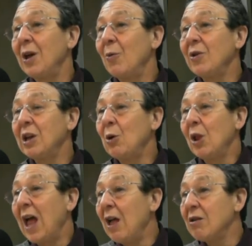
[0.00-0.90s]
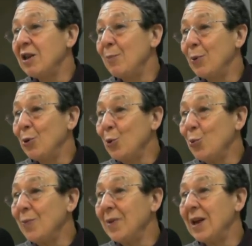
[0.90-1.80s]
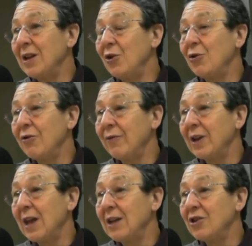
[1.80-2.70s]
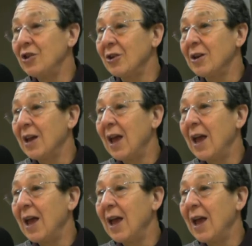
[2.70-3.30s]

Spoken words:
what they call algae bloom and eutrophication.